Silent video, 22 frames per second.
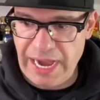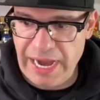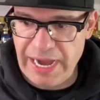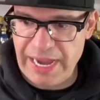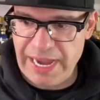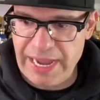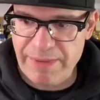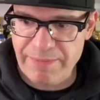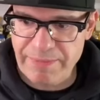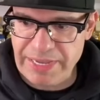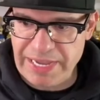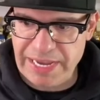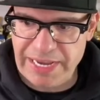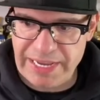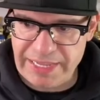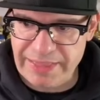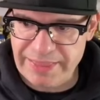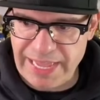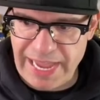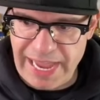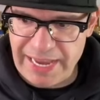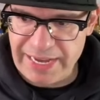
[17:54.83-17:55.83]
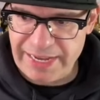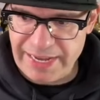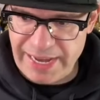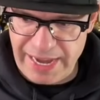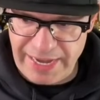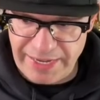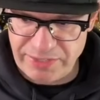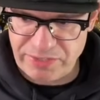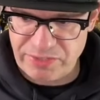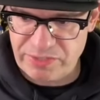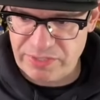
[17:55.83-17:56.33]
I am getting that
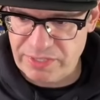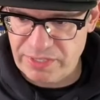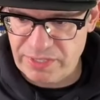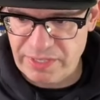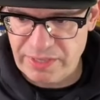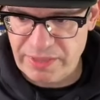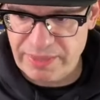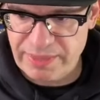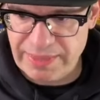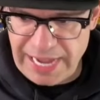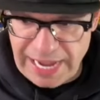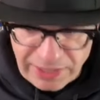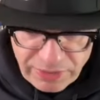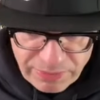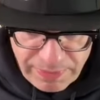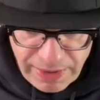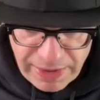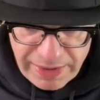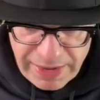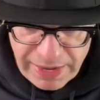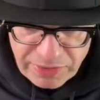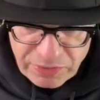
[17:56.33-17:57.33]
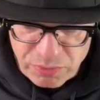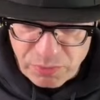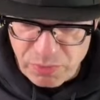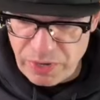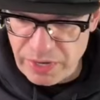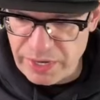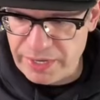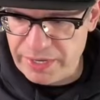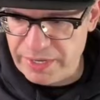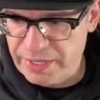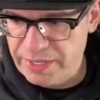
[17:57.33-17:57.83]
next. That's my next
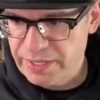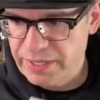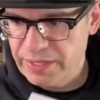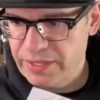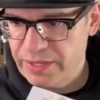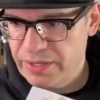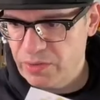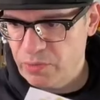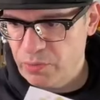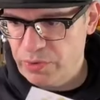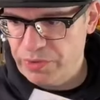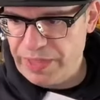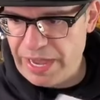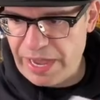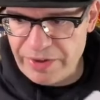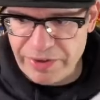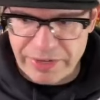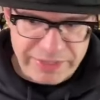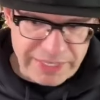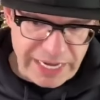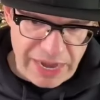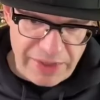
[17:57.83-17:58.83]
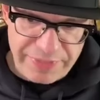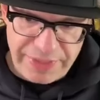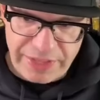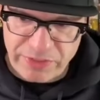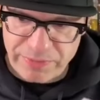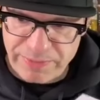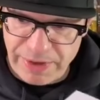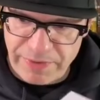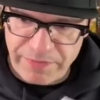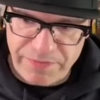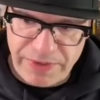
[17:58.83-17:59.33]
one. Without a doubt,
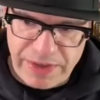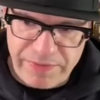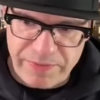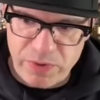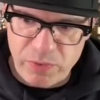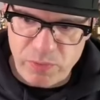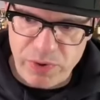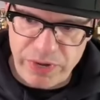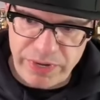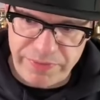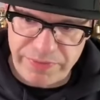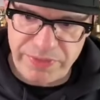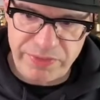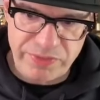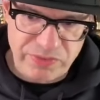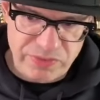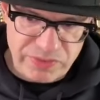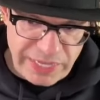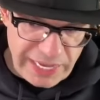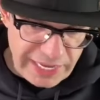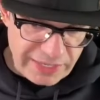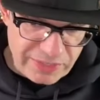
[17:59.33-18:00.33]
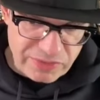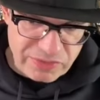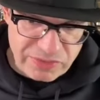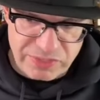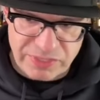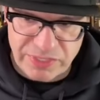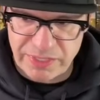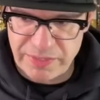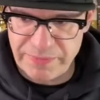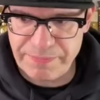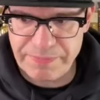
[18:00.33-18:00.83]
that's my favorite one of the
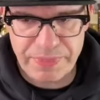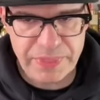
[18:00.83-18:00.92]
six.